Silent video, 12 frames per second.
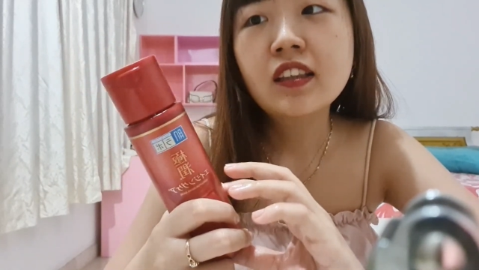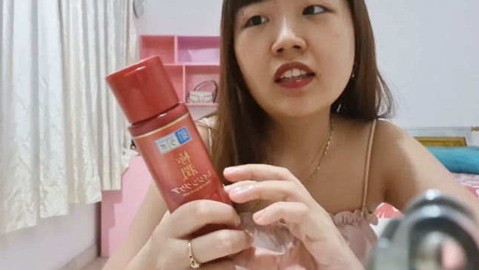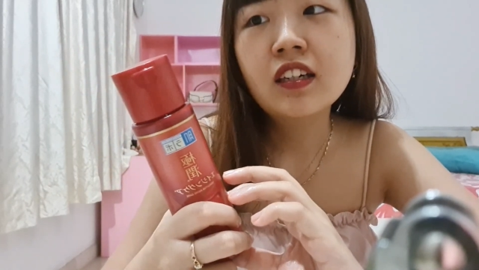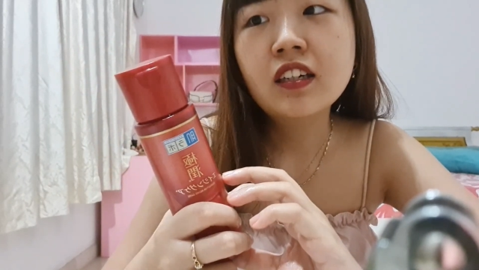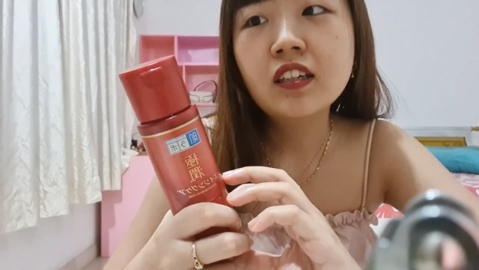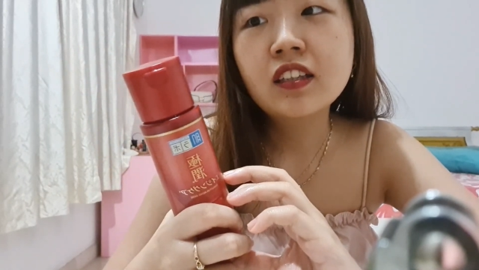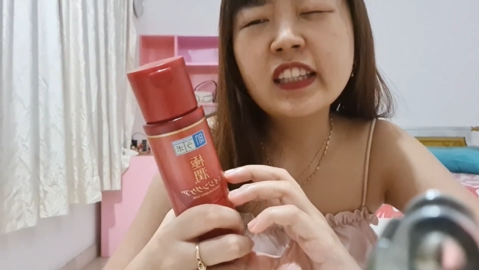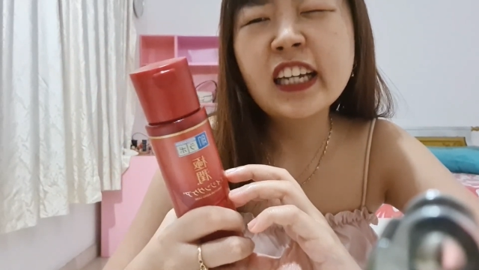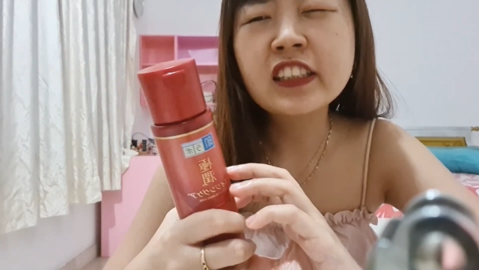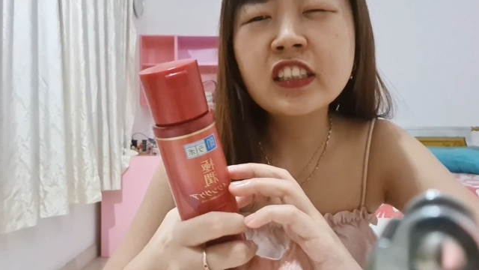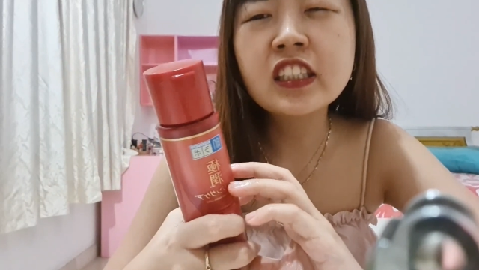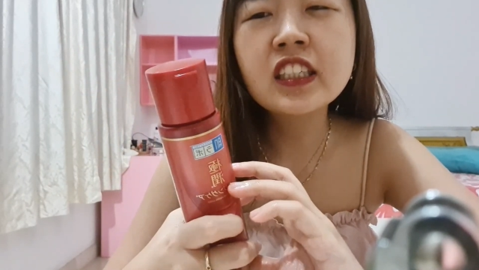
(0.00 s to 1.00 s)
The
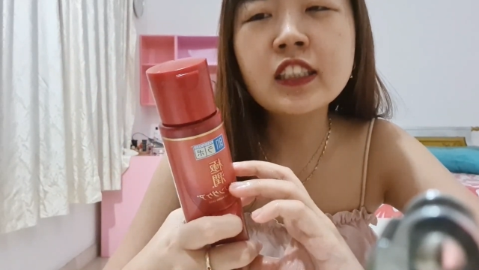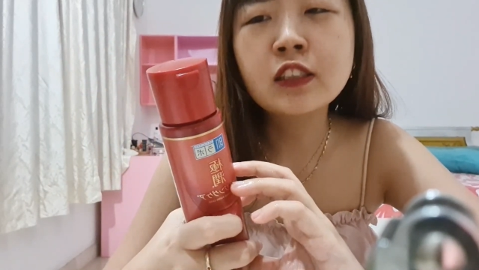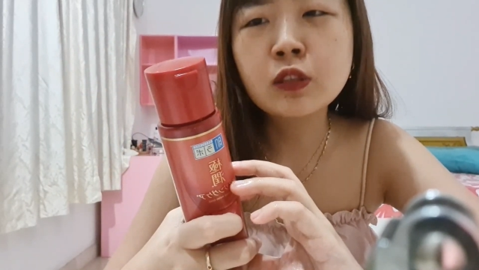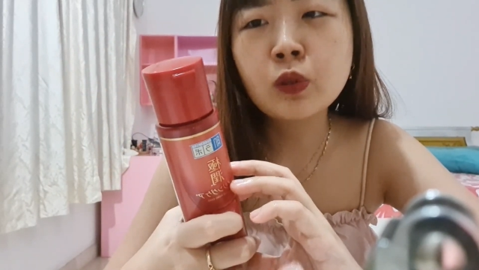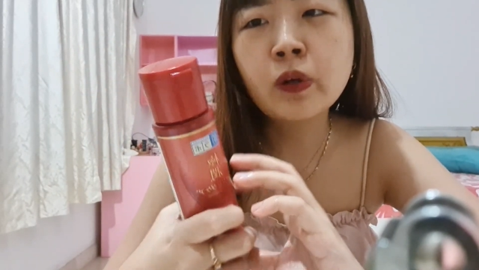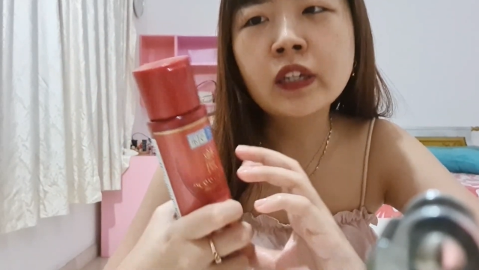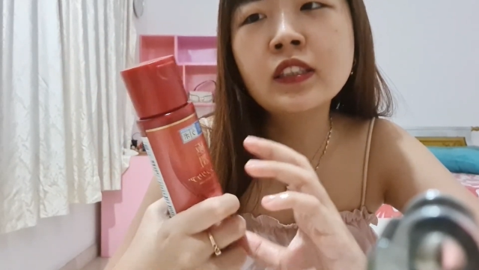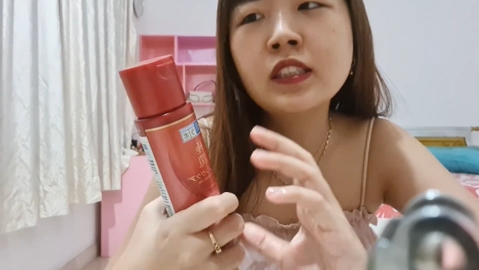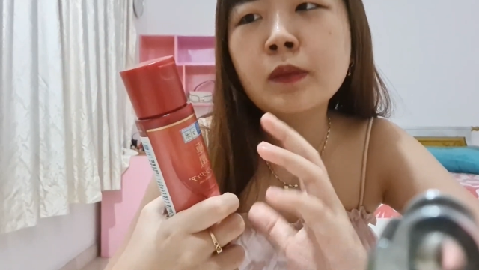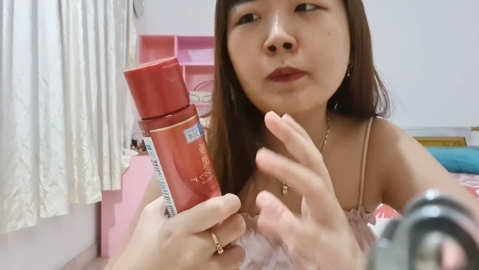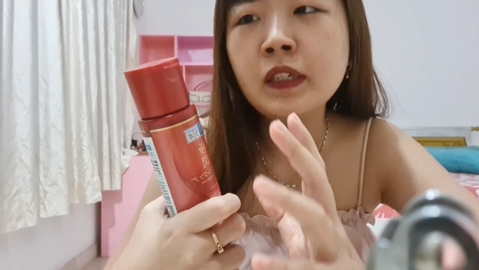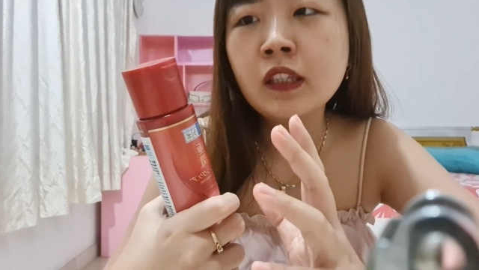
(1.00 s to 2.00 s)
texture is quite
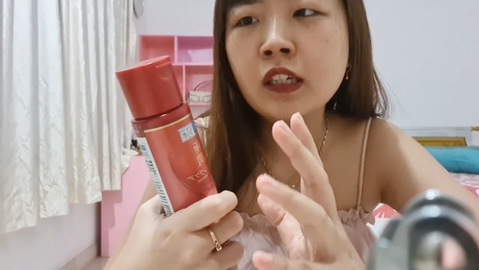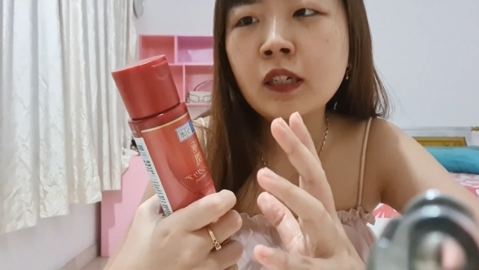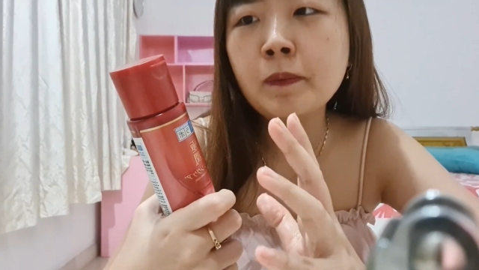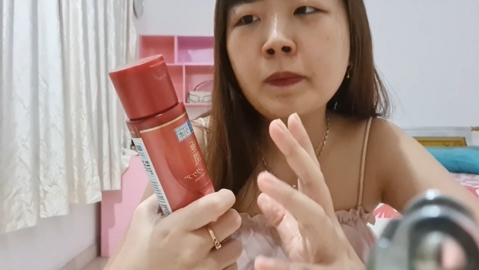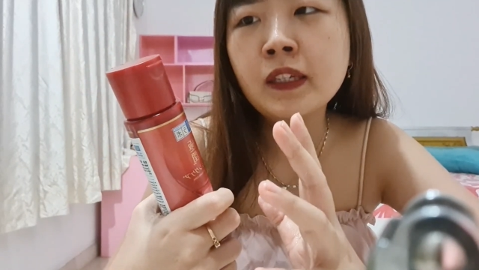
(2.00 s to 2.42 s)
similar,